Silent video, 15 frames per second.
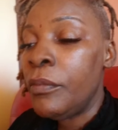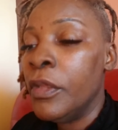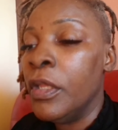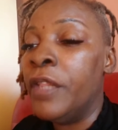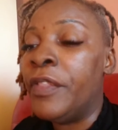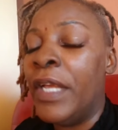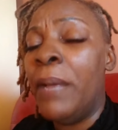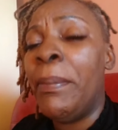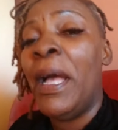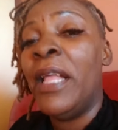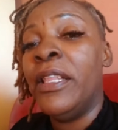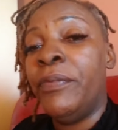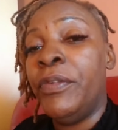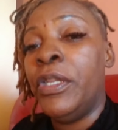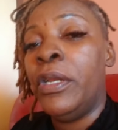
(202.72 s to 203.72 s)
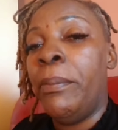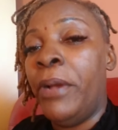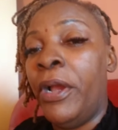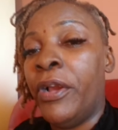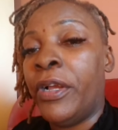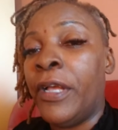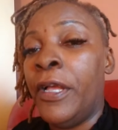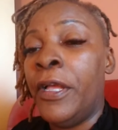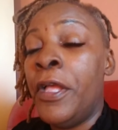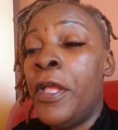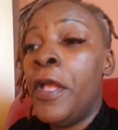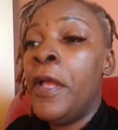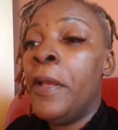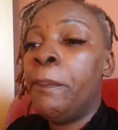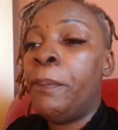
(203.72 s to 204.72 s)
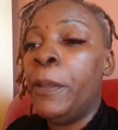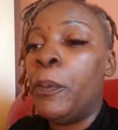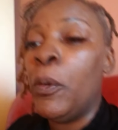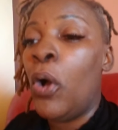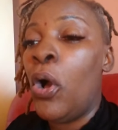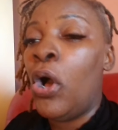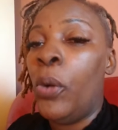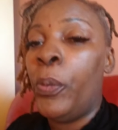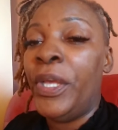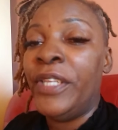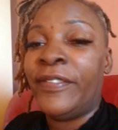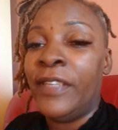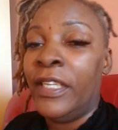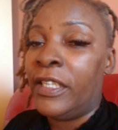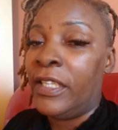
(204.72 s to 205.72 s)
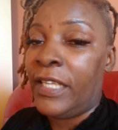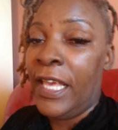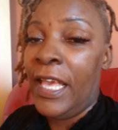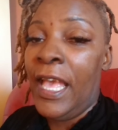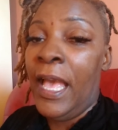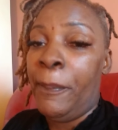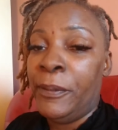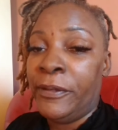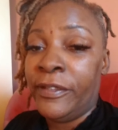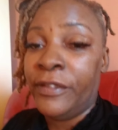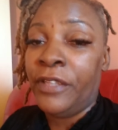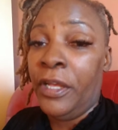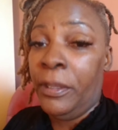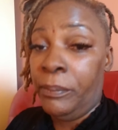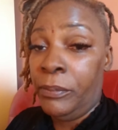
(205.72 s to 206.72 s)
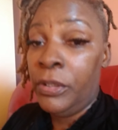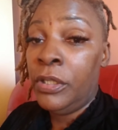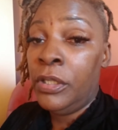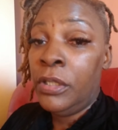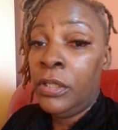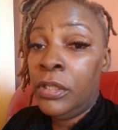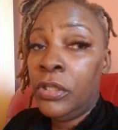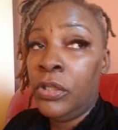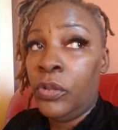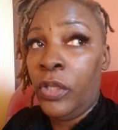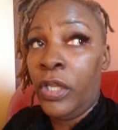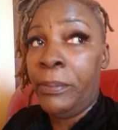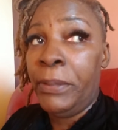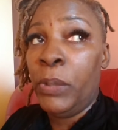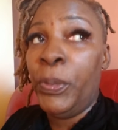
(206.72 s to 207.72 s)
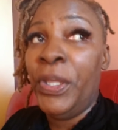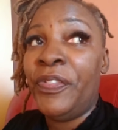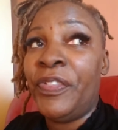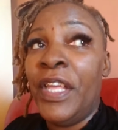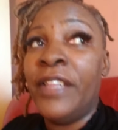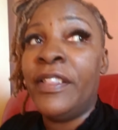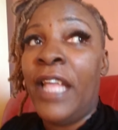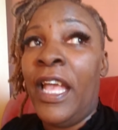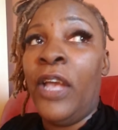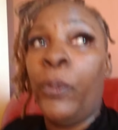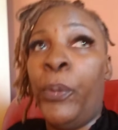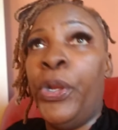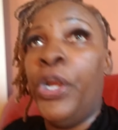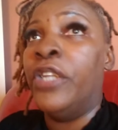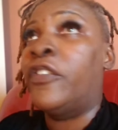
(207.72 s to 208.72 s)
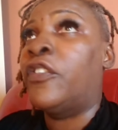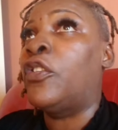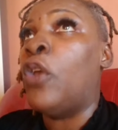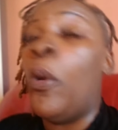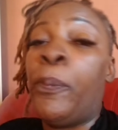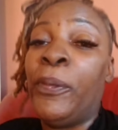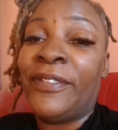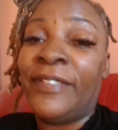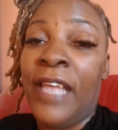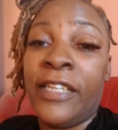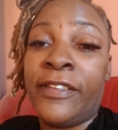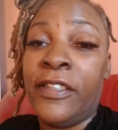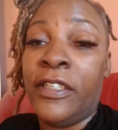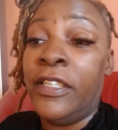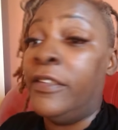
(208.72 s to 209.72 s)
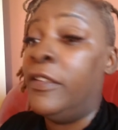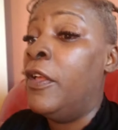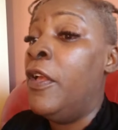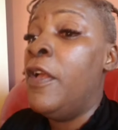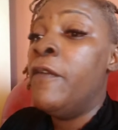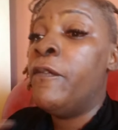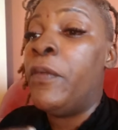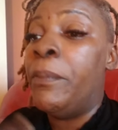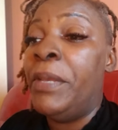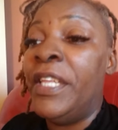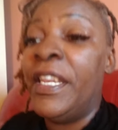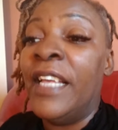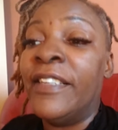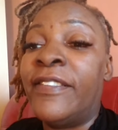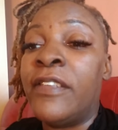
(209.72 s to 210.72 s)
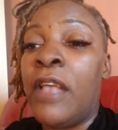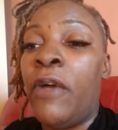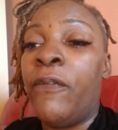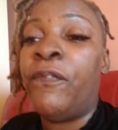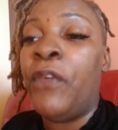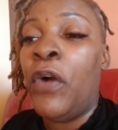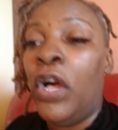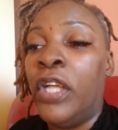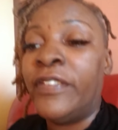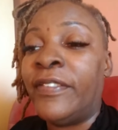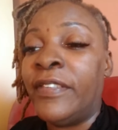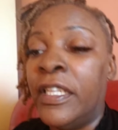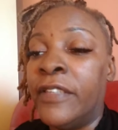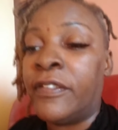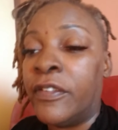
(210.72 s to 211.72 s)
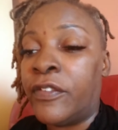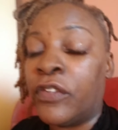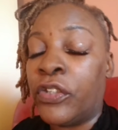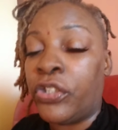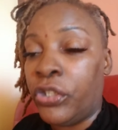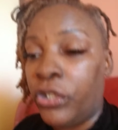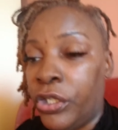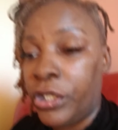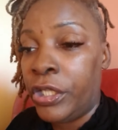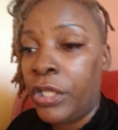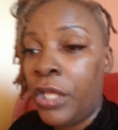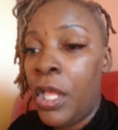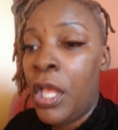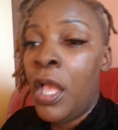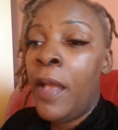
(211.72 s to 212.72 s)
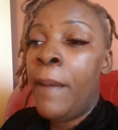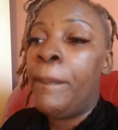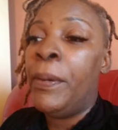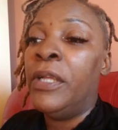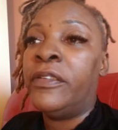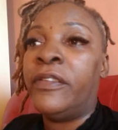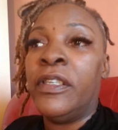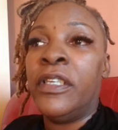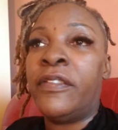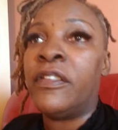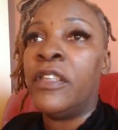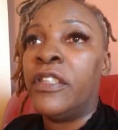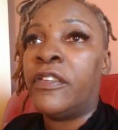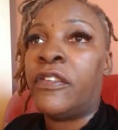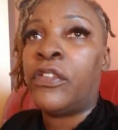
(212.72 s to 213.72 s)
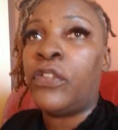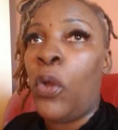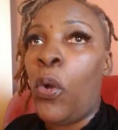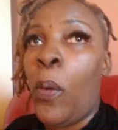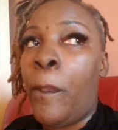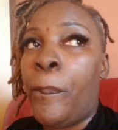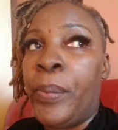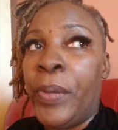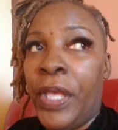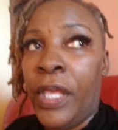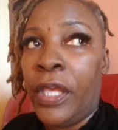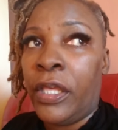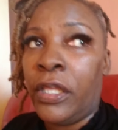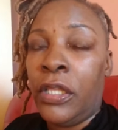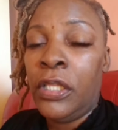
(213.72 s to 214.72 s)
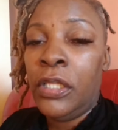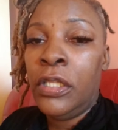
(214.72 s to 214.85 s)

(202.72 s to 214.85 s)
the thing about living in America, people always think it can't happen to them. You know what I mean? We think that we're so protected, and for me, that's a false sense of security. But this is so big,